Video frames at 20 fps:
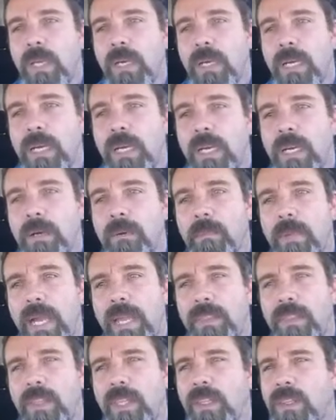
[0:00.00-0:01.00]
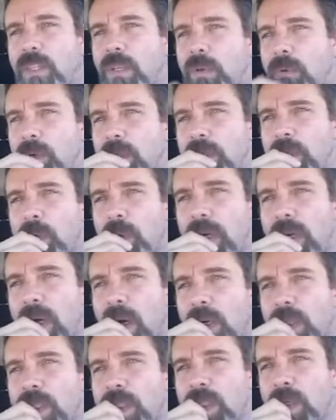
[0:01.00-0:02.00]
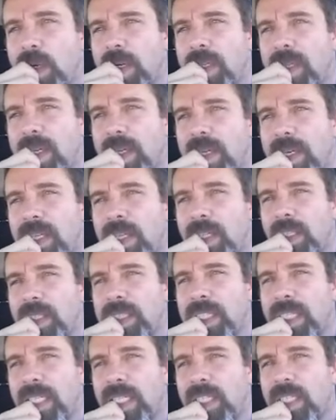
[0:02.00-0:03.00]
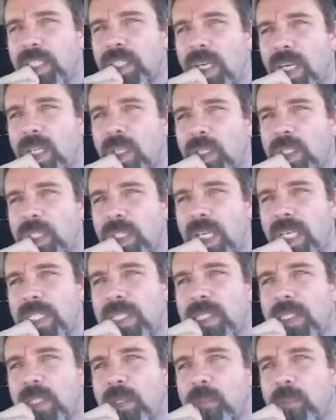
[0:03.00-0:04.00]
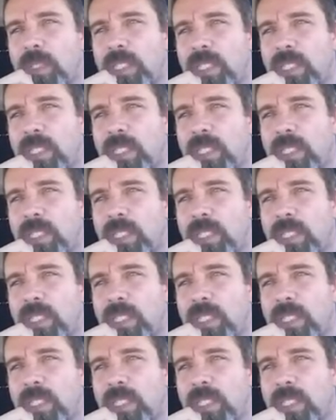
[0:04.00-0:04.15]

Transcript: I think there was one also, I think I looked at John Chrysostom,